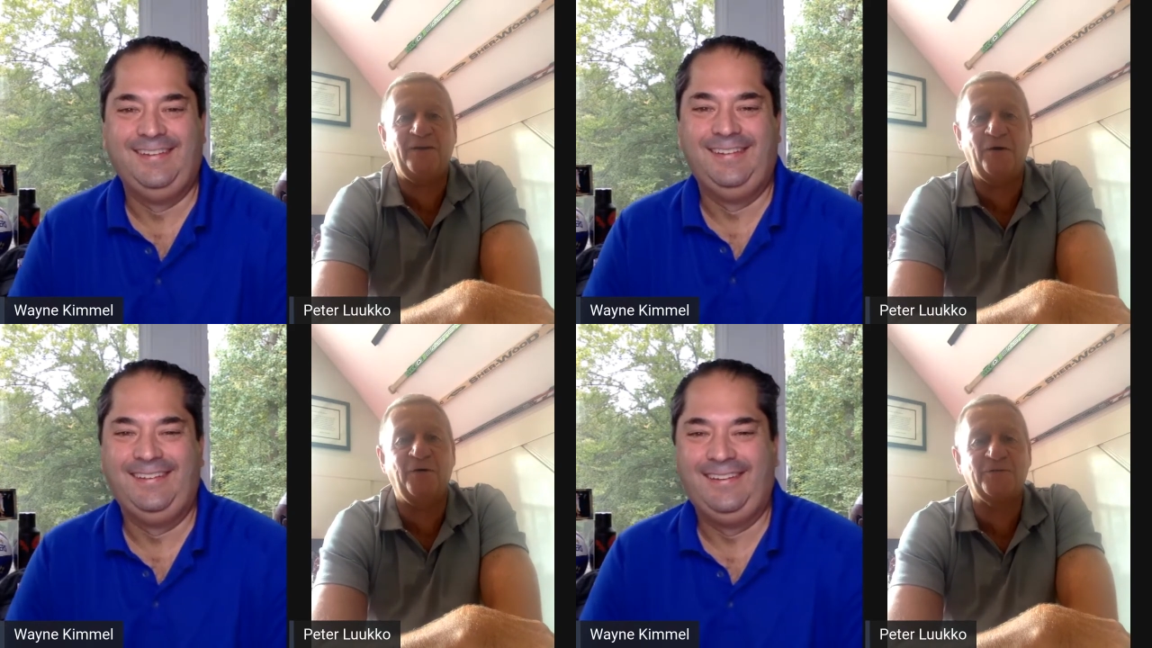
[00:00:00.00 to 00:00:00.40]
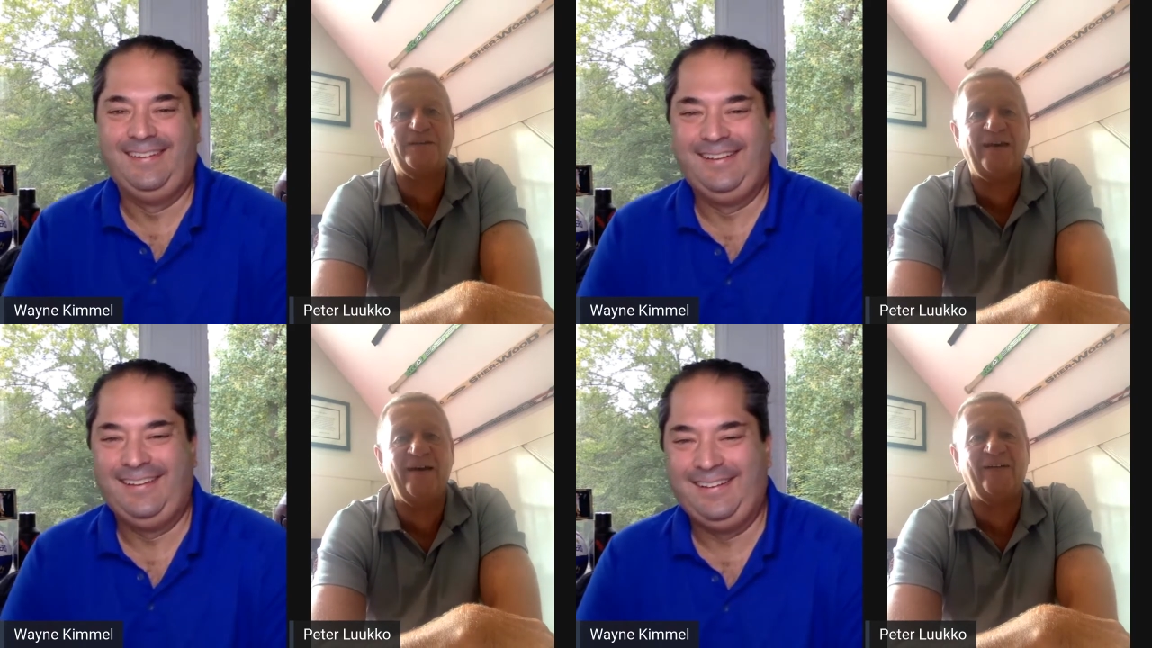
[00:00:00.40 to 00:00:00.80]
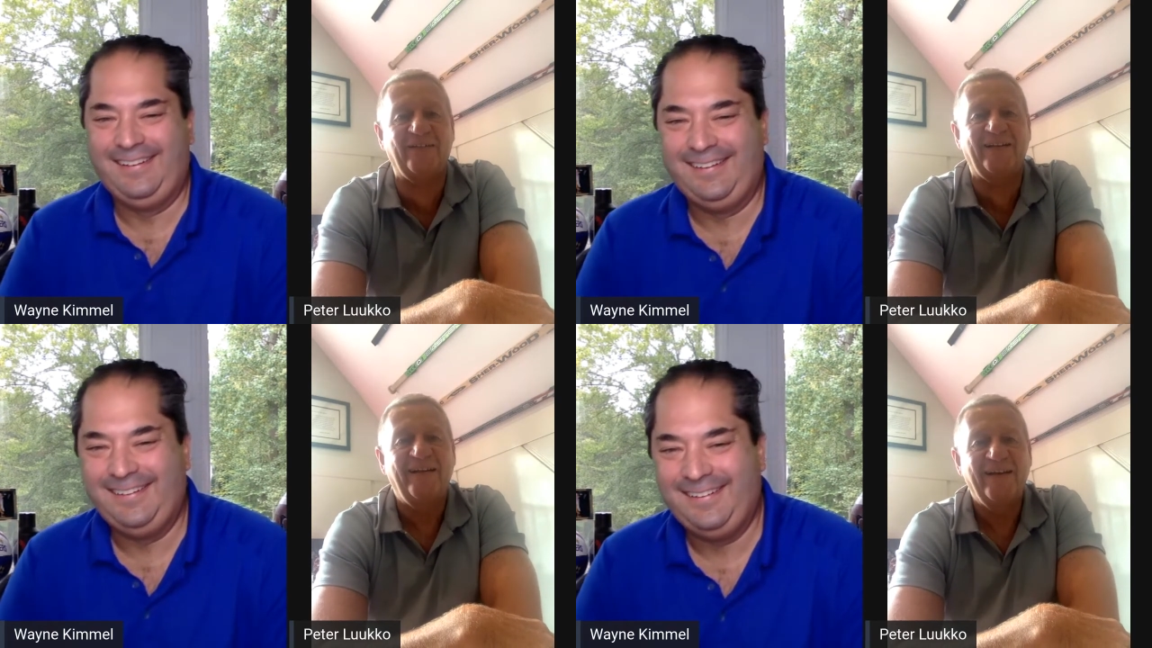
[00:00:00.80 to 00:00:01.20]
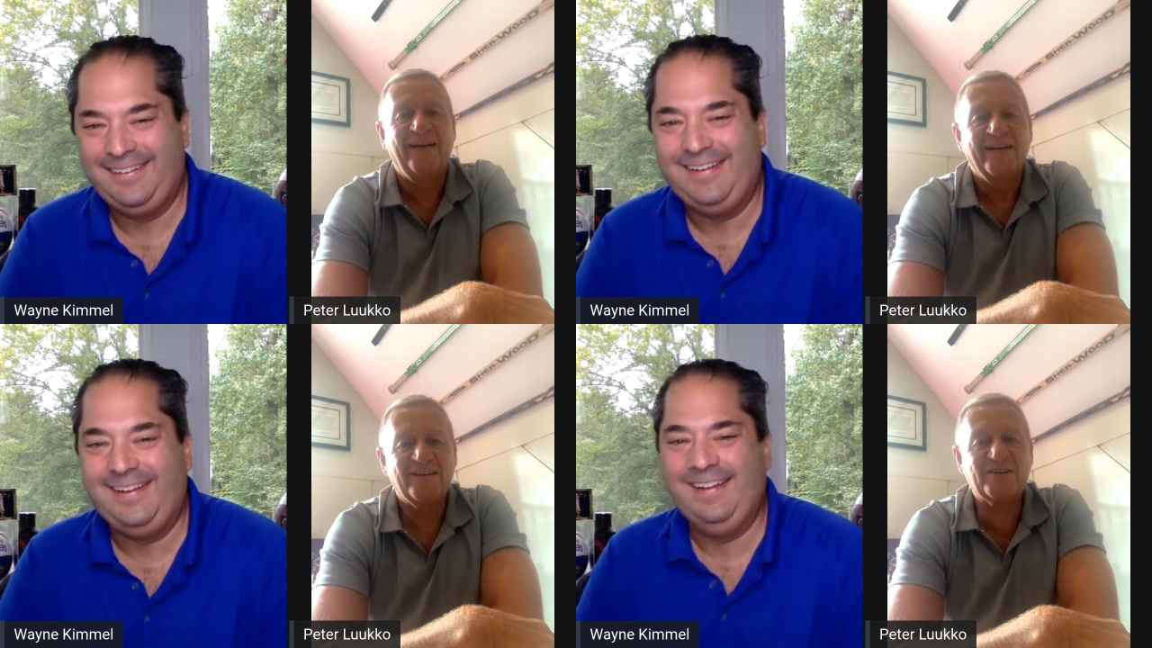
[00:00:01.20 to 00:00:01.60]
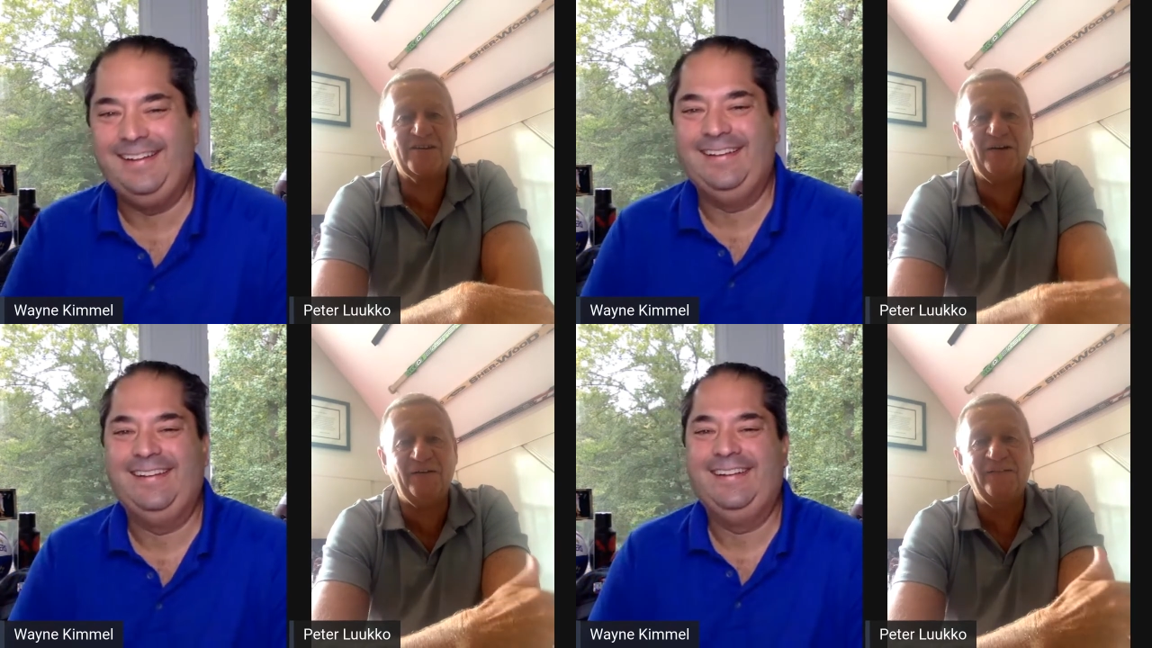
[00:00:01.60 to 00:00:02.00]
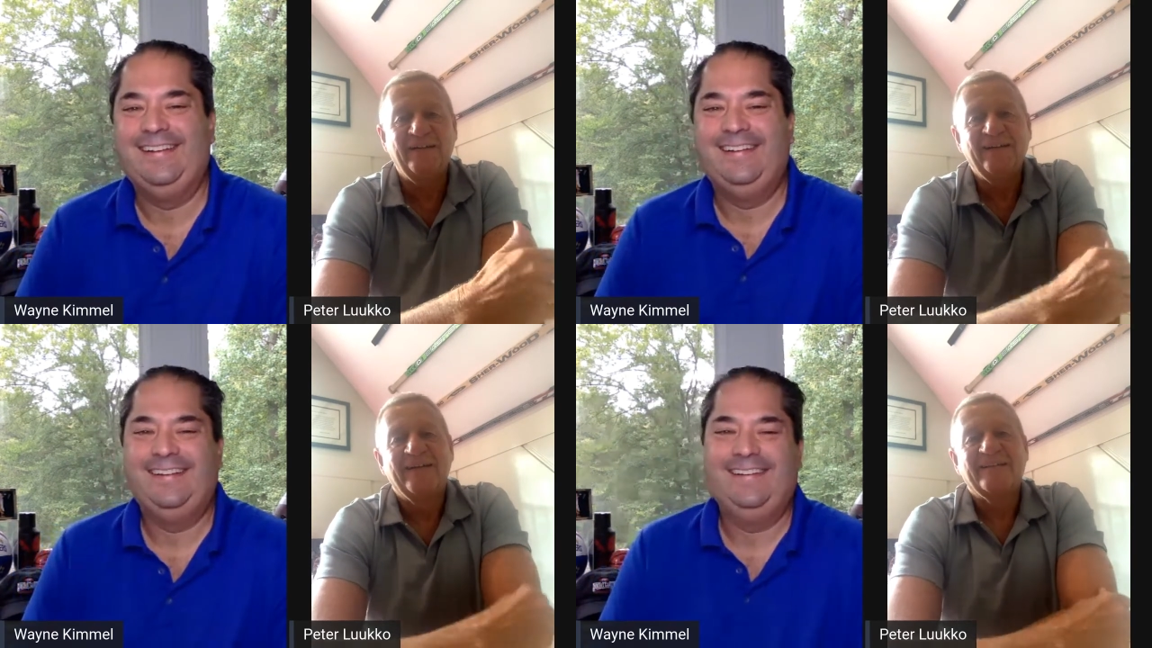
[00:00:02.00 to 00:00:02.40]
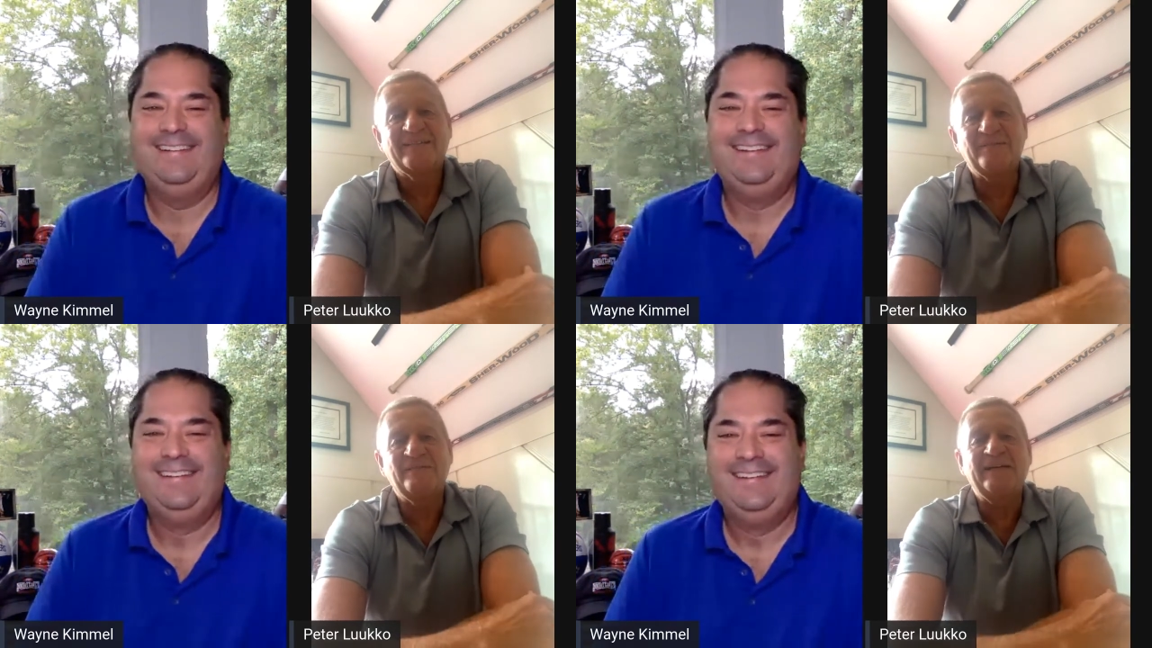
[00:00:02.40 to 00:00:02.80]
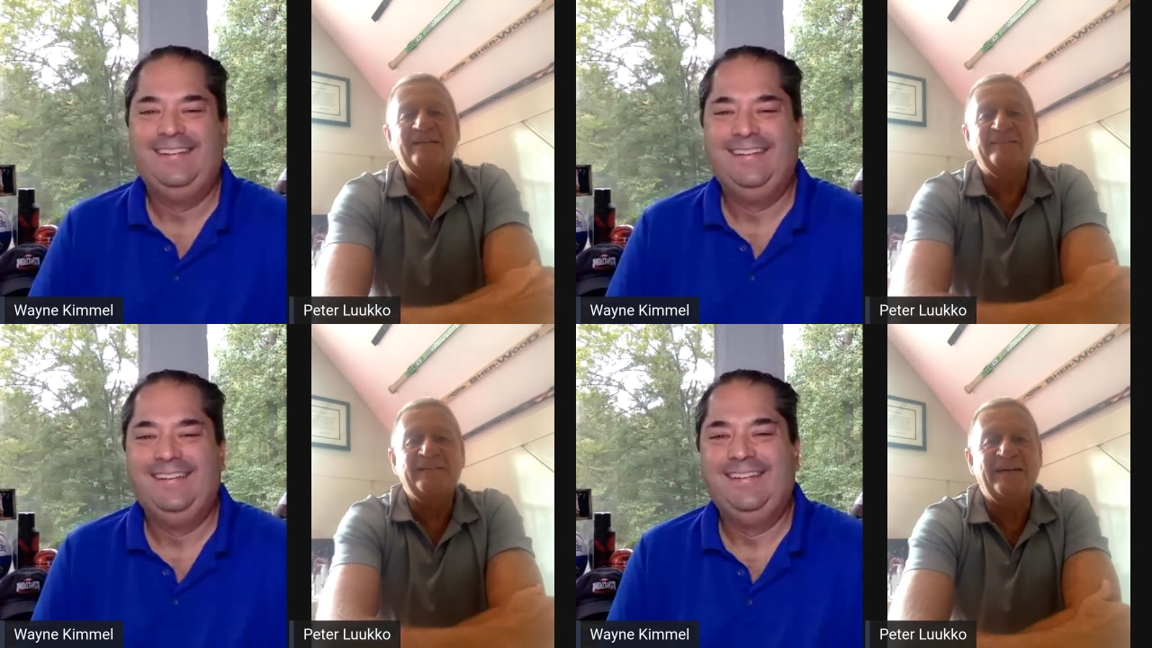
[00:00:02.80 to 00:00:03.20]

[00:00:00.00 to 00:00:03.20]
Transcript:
Speaker 1: the hotel so so we, we